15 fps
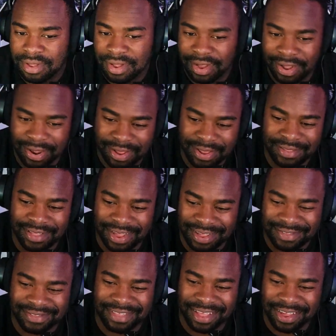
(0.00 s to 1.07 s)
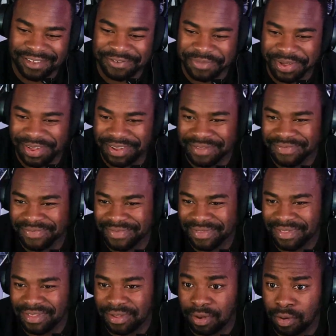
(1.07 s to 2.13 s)
I like this guy's stash, man.
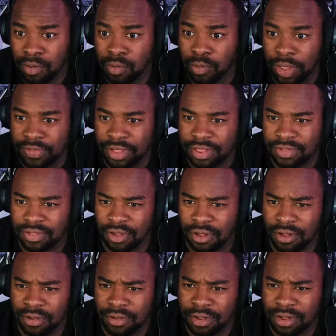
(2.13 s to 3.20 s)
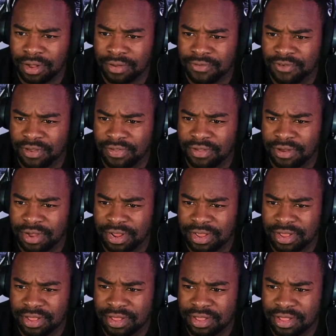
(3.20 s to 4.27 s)
Oh, that's like Saw, uh, Jigsaw, ain't
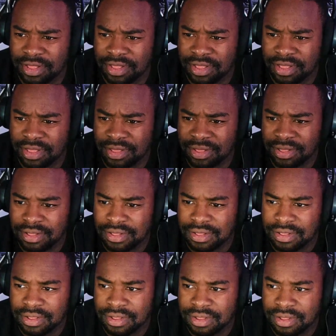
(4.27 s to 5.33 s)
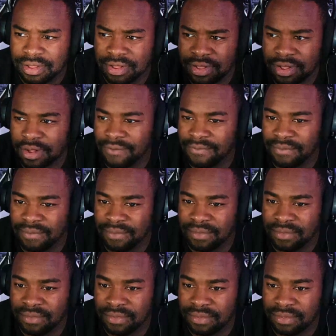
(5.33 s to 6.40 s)
it? Oh.
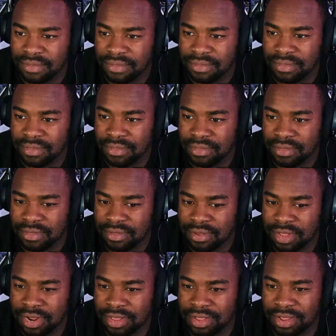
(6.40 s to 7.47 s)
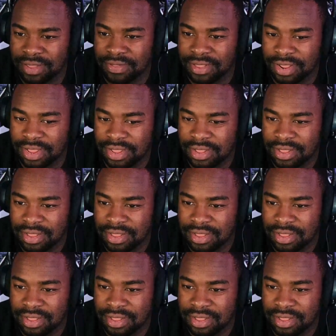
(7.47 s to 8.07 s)
He did, okay. he see that?